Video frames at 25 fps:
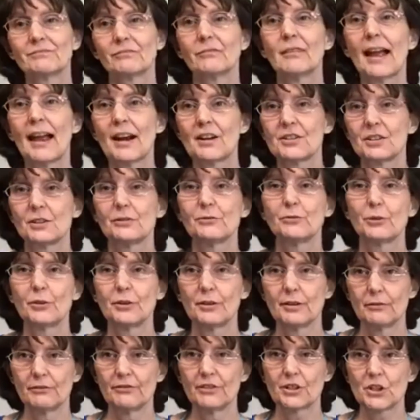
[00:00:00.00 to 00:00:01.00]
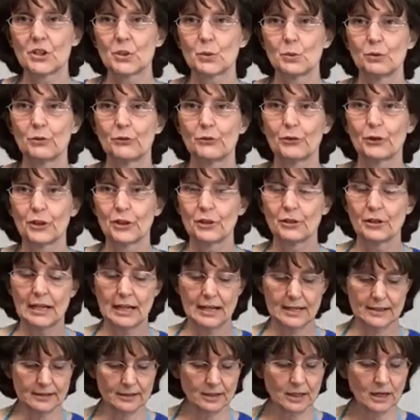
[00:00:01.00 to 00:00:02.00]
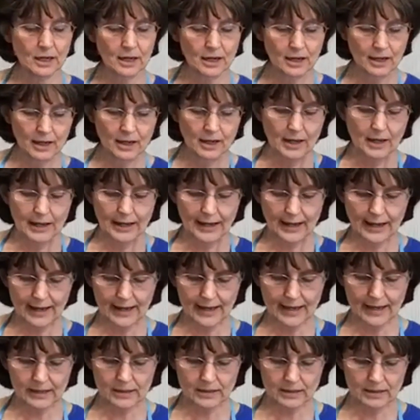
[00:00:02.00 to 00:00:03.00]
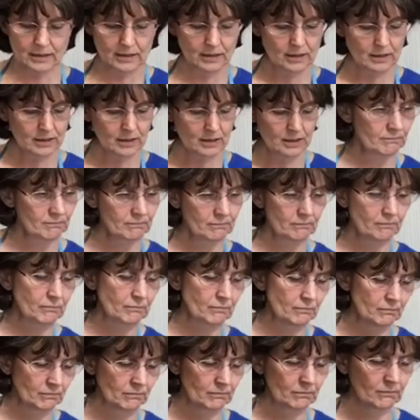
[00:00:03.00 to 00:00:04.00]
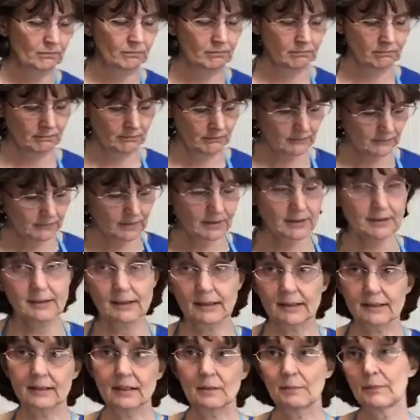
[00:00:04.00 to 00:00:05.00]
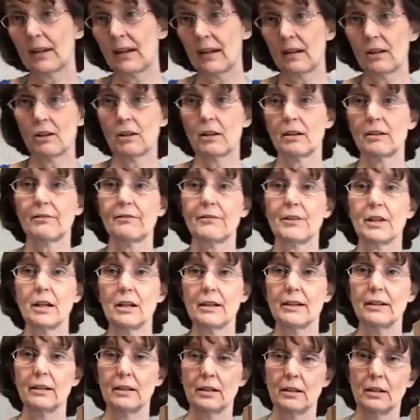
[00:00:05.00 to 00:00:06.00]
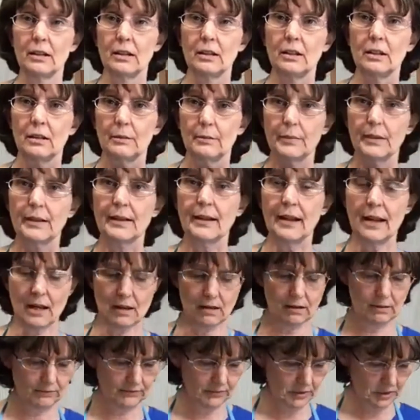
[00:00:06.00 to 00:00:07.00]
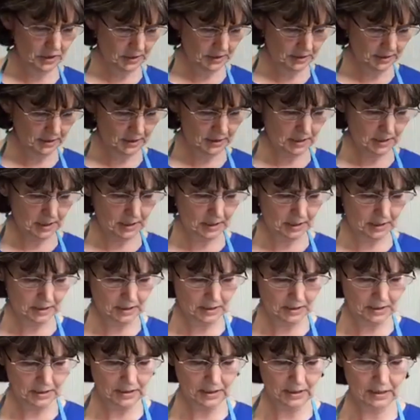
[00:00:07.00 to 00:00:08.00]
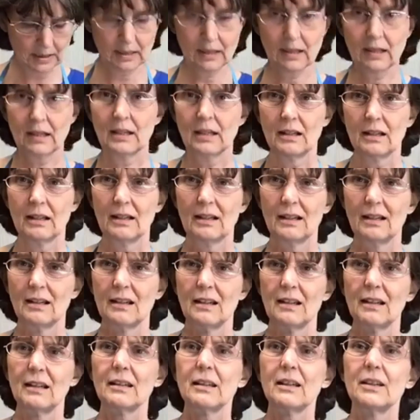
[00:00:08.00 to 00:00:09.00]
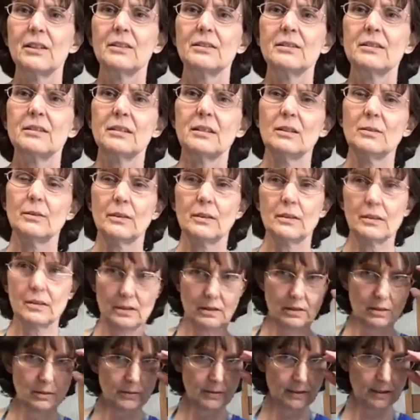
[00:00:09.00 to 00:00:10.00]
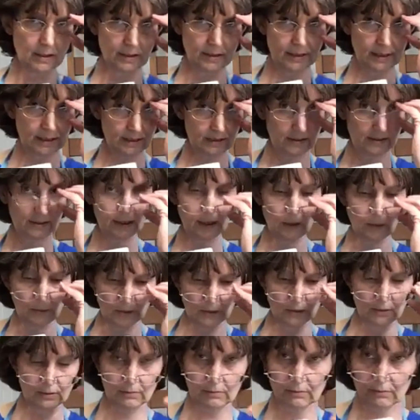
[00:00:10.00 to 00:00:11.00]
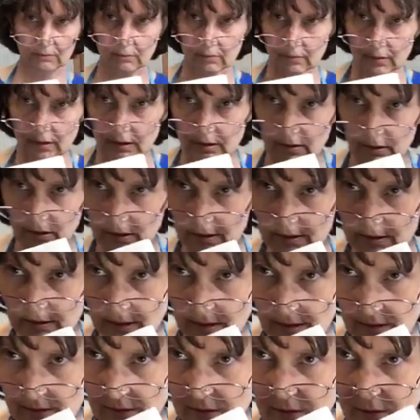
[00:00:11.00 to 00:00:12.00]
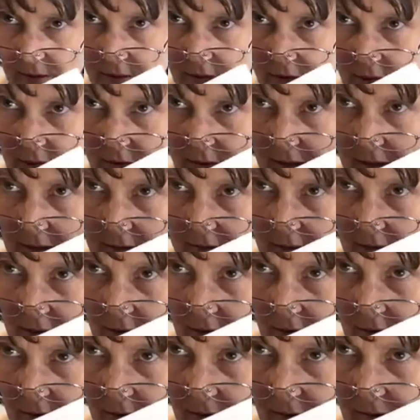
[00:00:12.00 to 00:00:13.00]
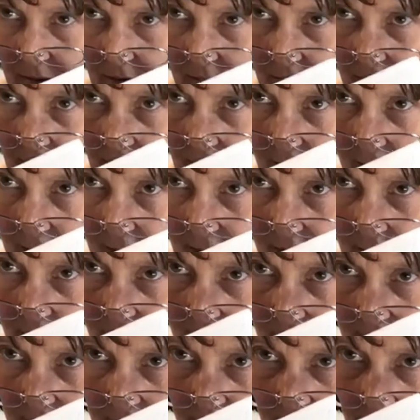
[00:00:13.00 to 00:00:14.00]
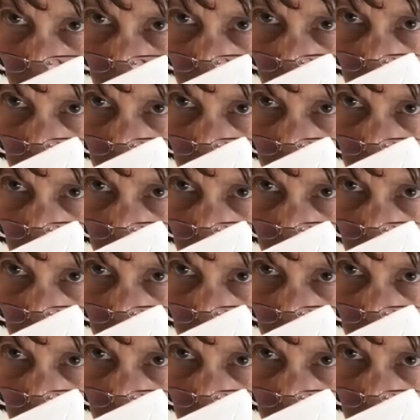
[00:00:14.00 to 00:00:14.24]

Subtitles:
actually for a visual for you guys. And slick stick painted on it fine, but now if you can see, can you see what it's doing? I can't see what it looks like there to you guys. There you go. Look at this.